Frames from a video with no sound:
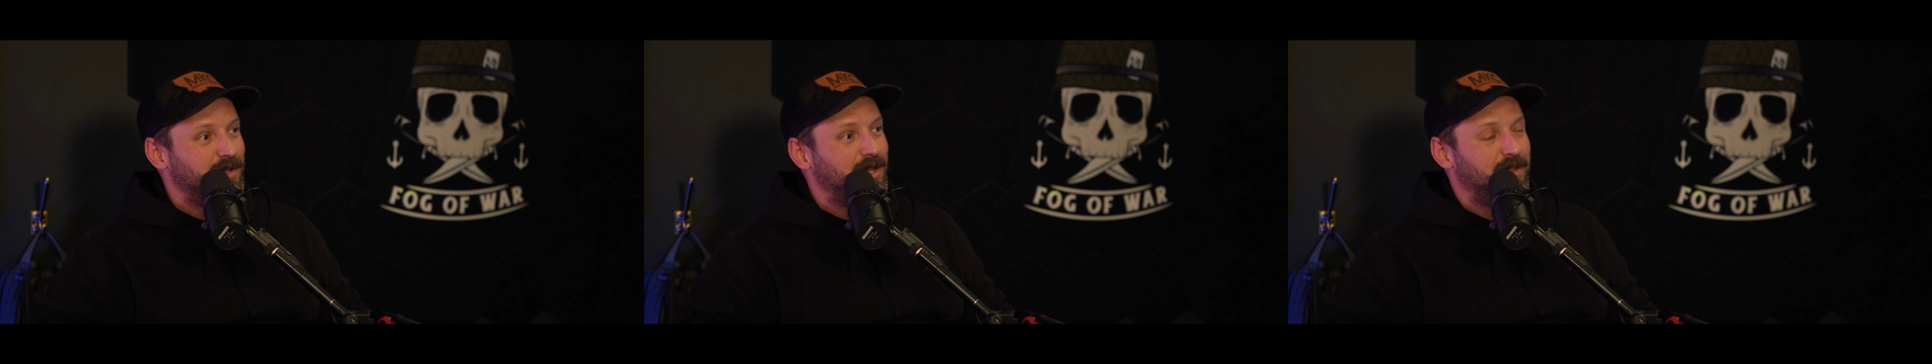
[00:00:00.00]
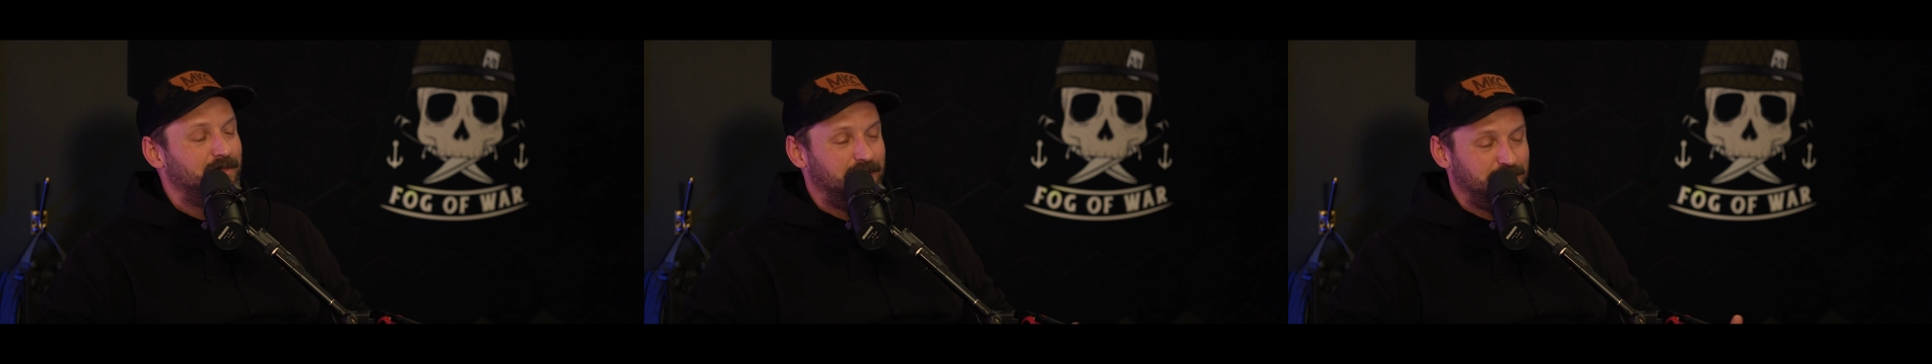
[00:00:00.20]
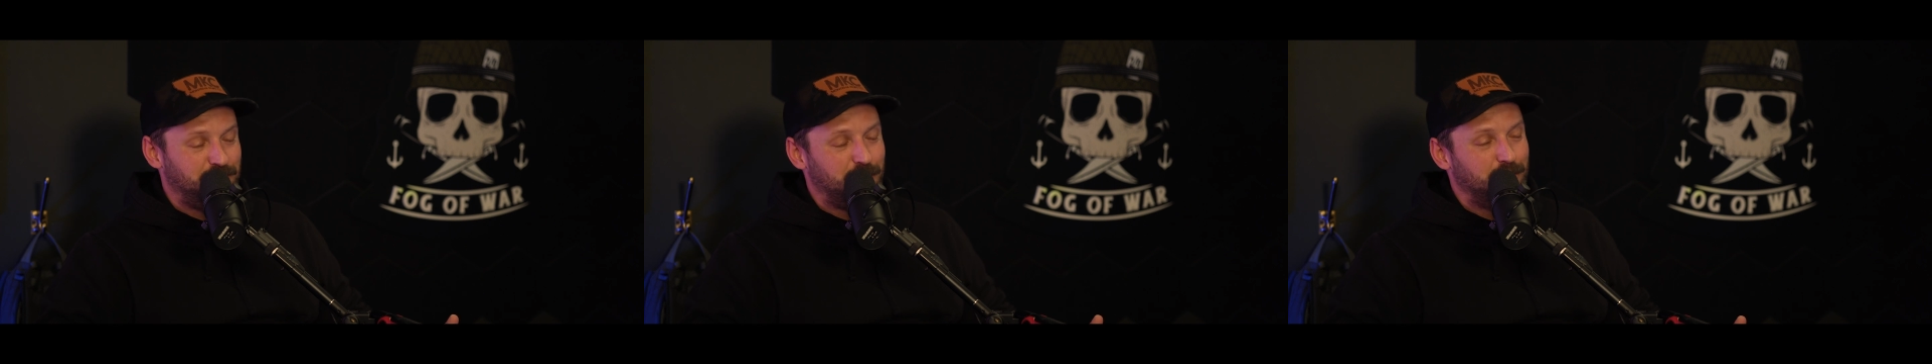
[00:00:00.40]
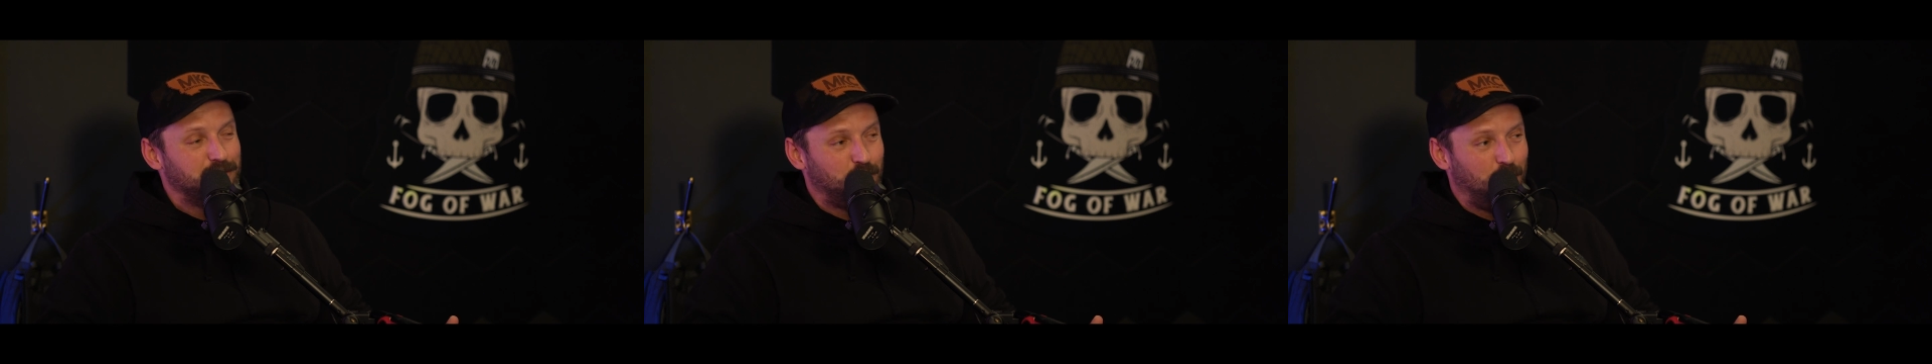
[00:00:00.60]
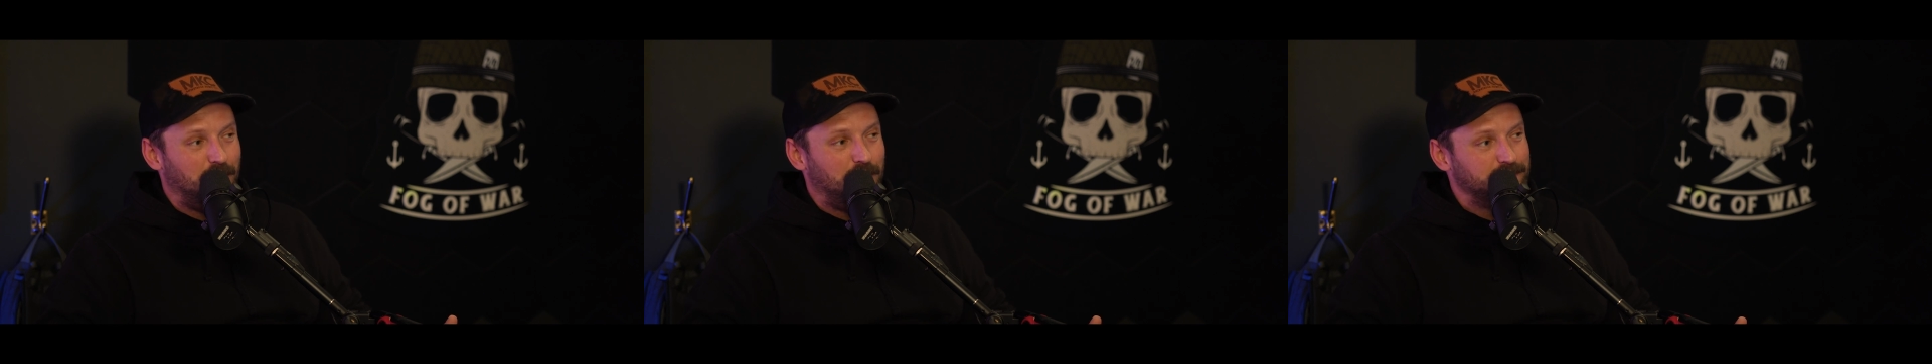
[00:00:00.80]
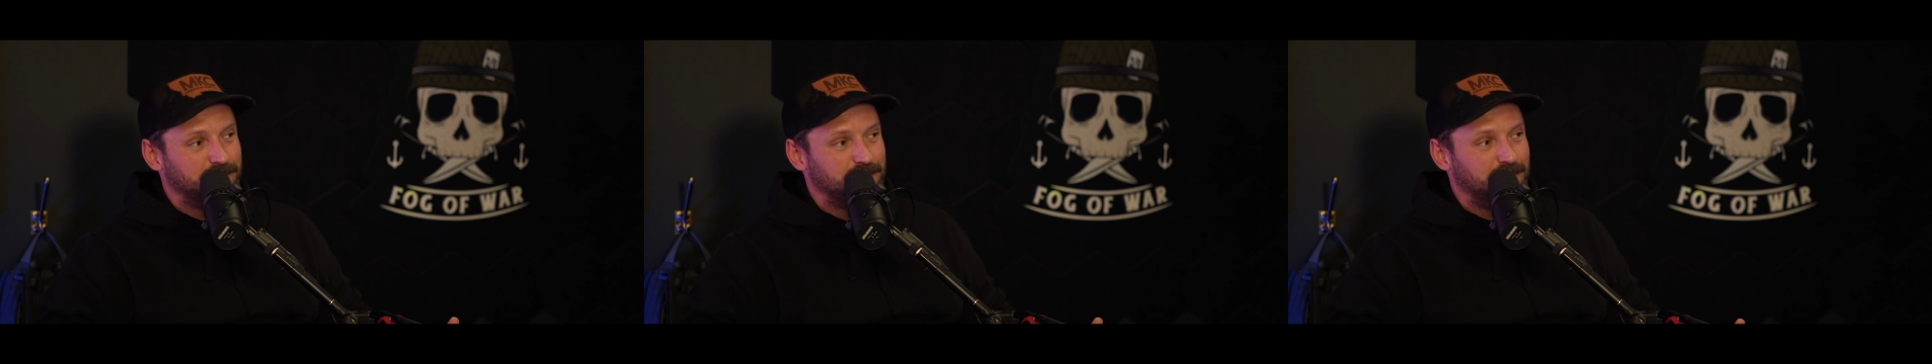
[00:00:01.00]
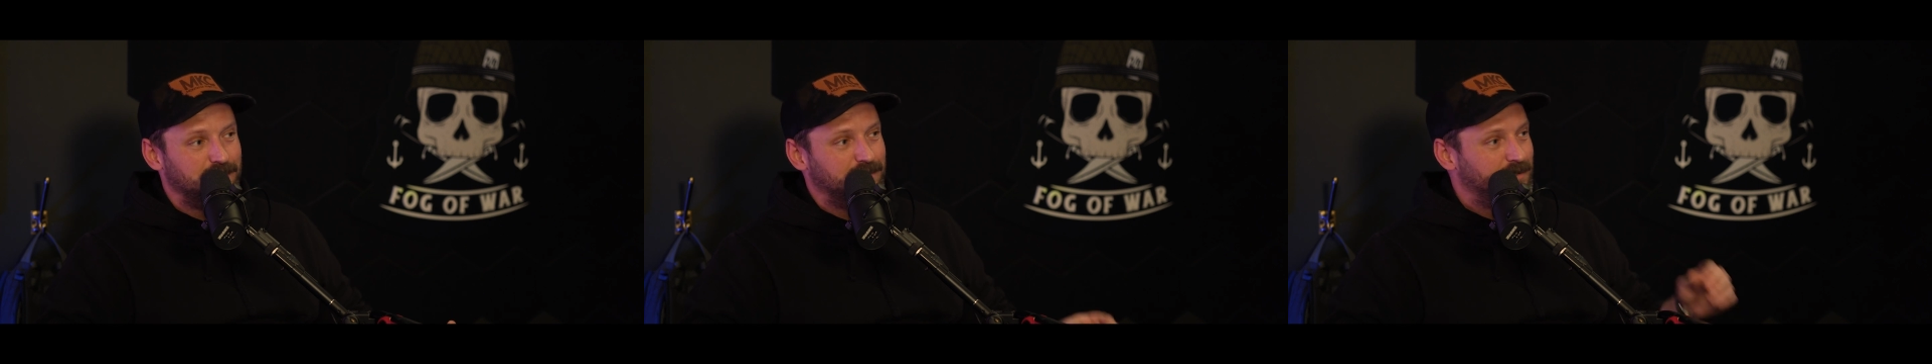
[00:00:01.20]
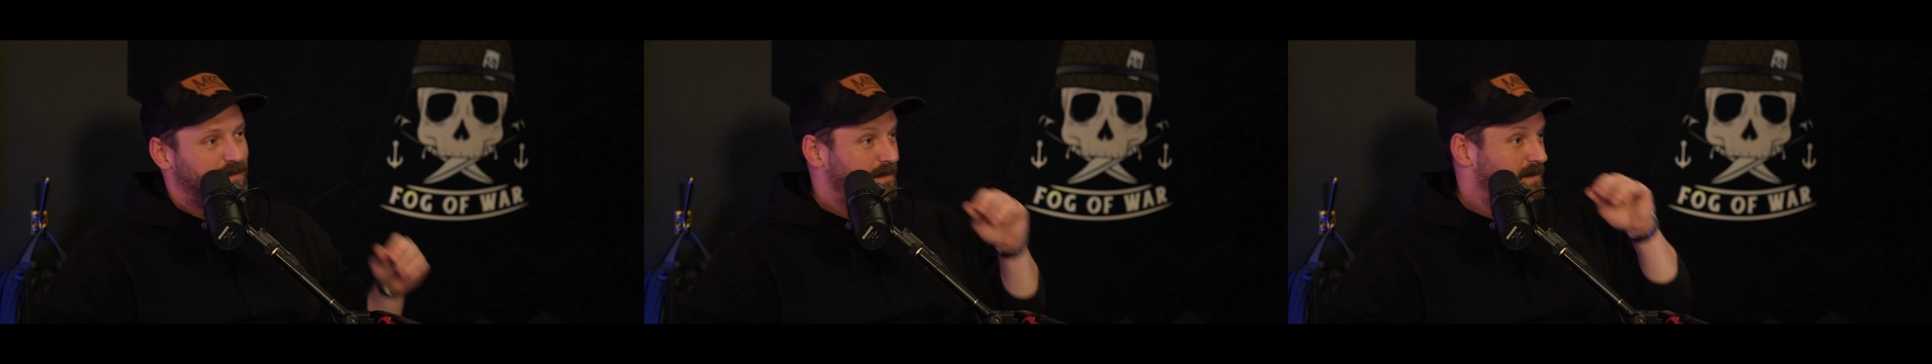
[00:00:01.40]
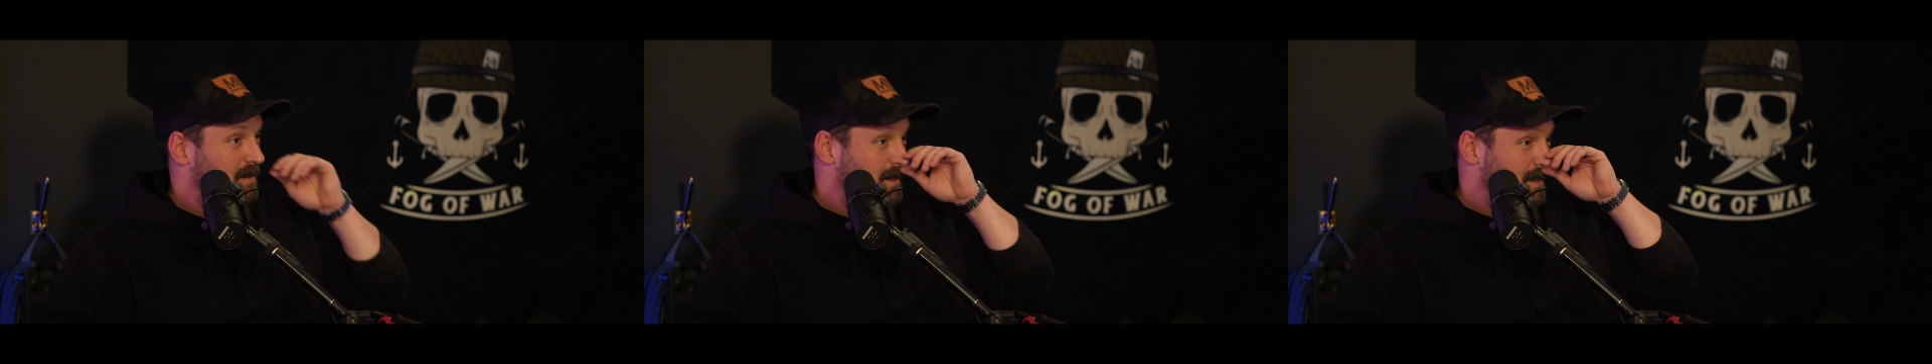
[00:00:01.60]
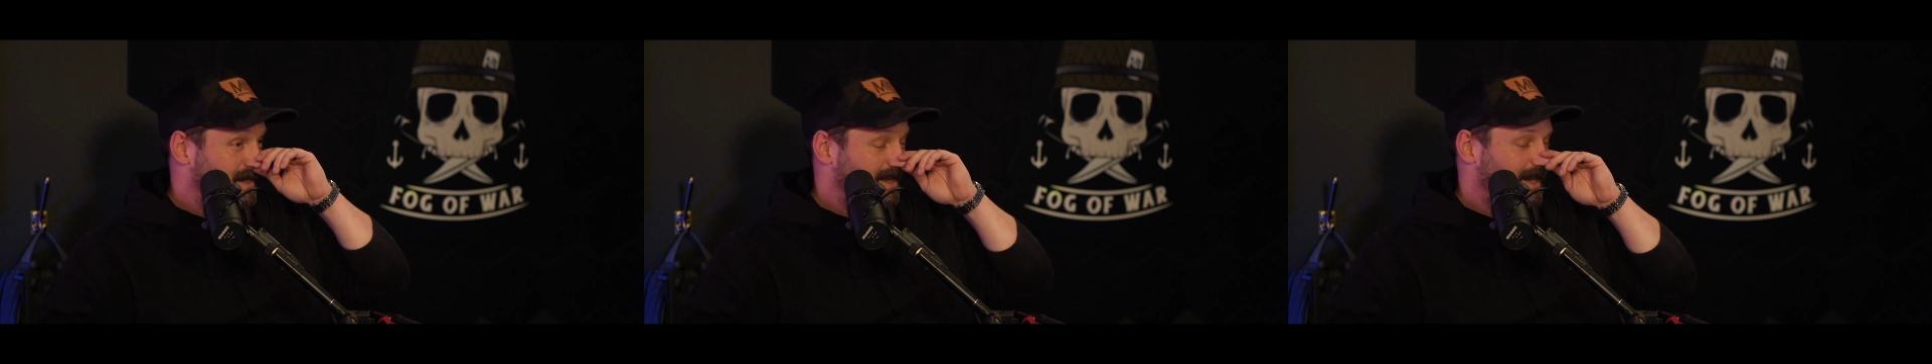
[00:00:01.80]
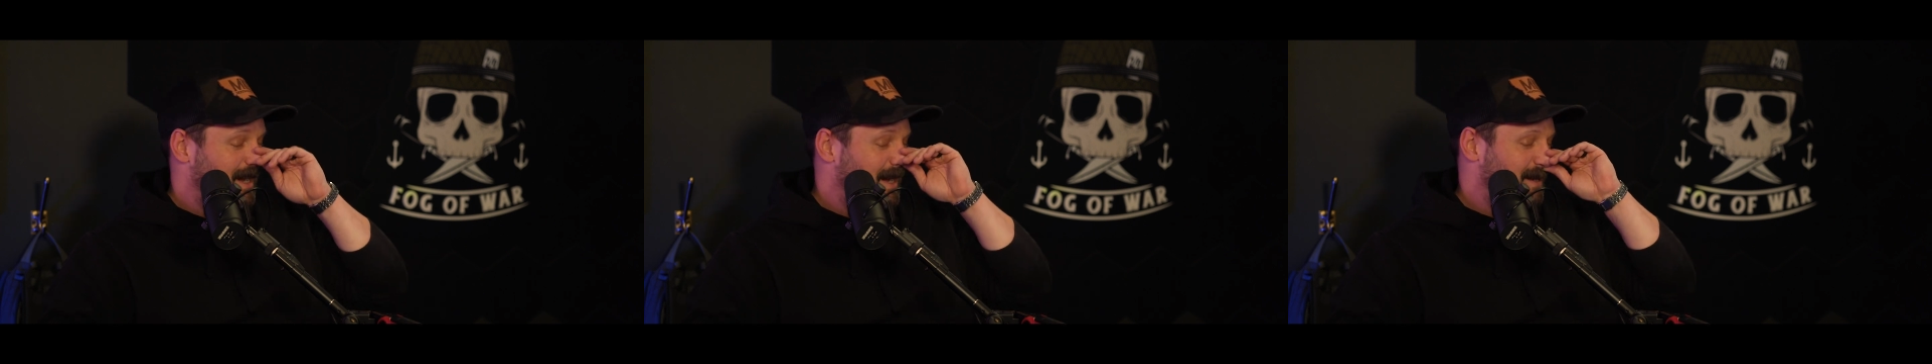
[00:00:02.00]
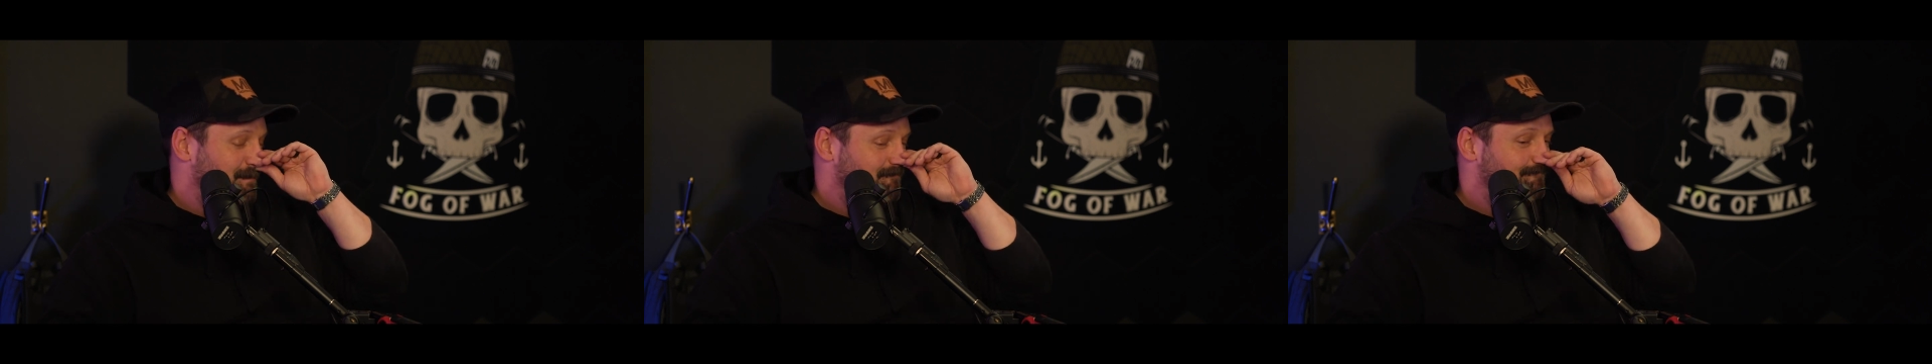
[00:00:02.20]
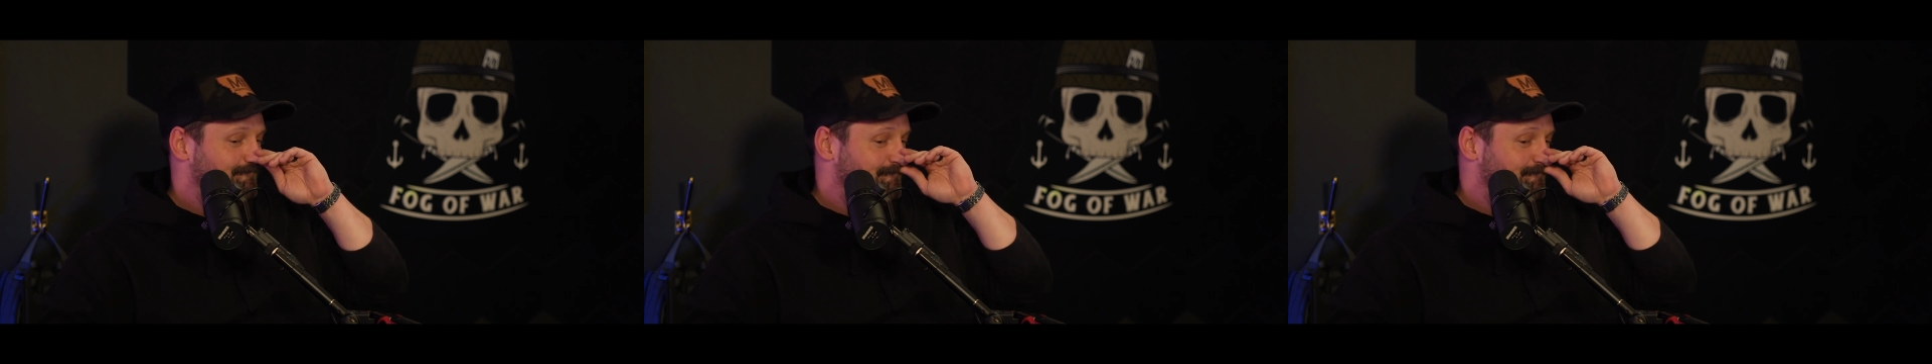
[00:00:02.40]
Okay. And they chose wisely. Okay.